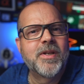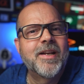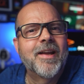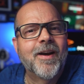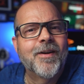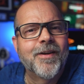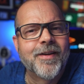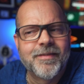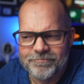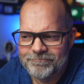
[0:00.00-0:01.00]
need a
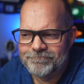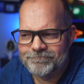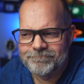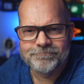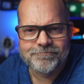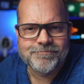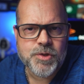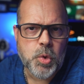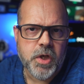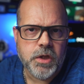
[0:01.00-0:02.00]
haircut,
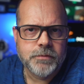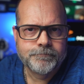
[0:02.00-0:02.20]
sorta.